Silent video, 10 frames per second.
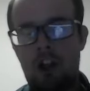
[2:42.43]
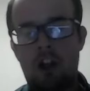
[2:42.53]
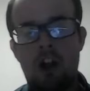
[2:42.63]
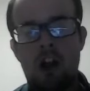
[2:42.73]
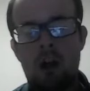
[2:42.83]
Uh,
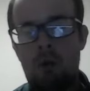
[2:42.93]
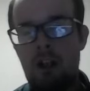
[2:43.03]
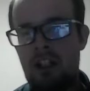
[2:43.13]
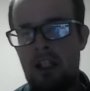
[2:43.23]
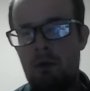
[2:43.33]

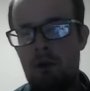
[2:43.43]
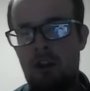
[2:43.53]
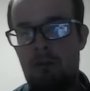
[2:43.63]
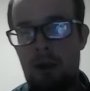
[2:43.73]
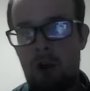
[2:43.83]
which team have
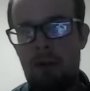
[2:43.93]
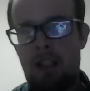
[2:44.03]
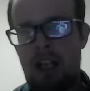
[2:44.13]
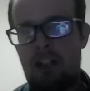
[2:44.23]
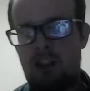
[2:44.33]
you been up
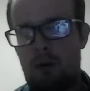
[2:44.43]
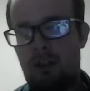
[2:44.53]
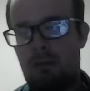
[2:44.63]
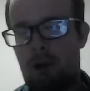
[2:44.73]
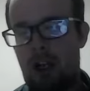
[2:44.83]
against, though, has
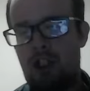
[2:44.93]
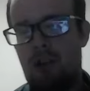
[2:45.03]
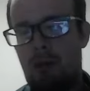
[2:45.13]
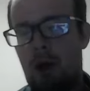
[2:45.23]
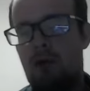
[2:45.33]
impressed you
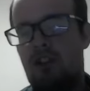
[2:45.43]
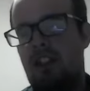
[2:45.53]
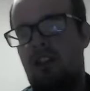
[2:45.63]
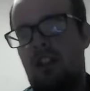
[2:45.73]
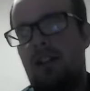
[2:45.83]
the most
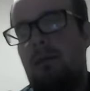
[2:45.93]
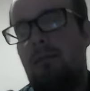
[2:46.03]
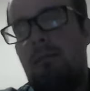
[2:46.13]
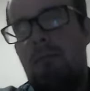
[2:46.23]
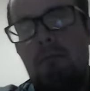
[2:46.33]
this season?